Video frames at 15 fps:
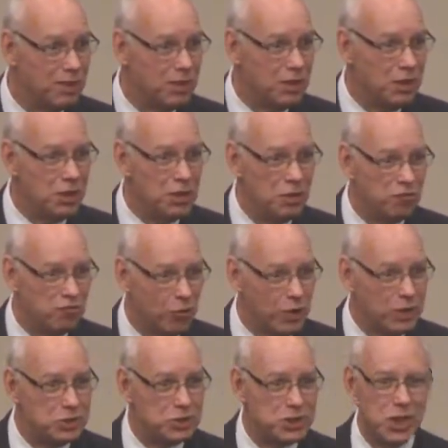Your
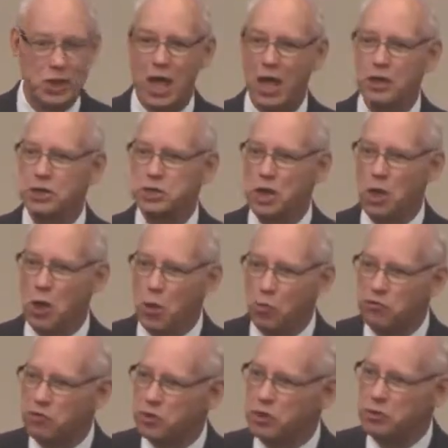friends cannot atone
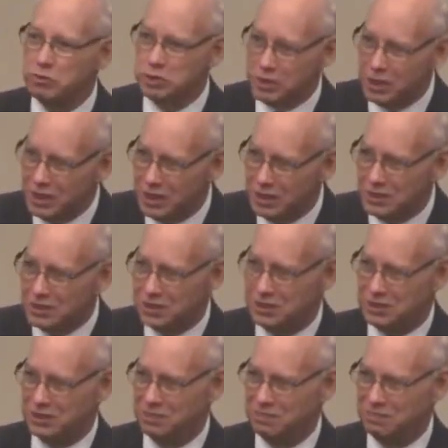for your
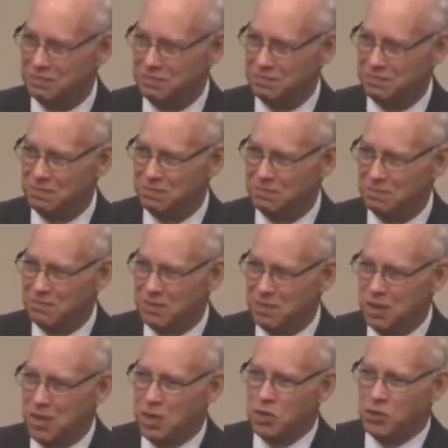sins.
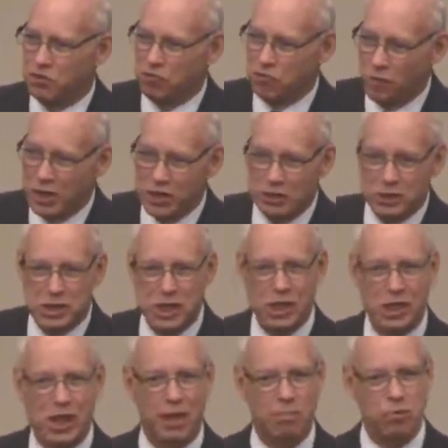Your friends
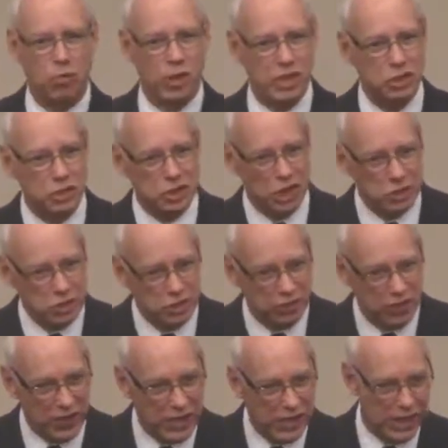cannot bring
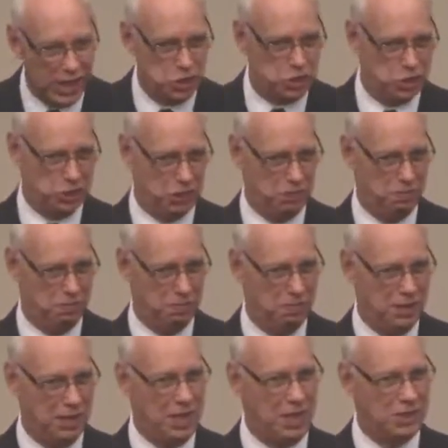justification
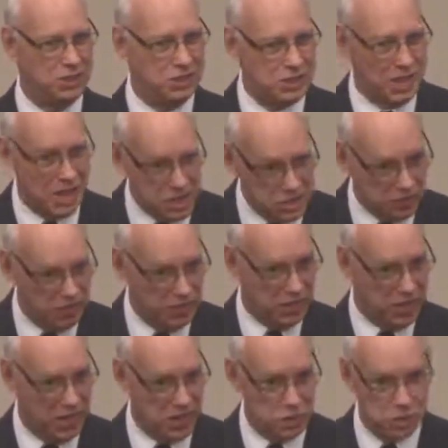and
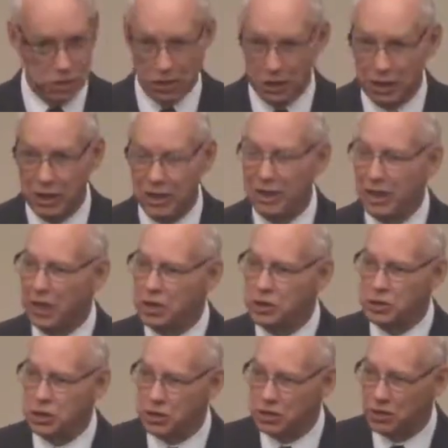sanctification
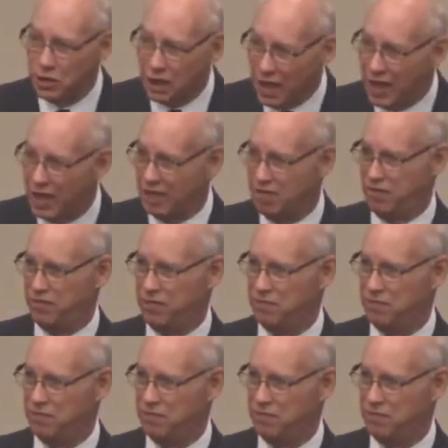into your life.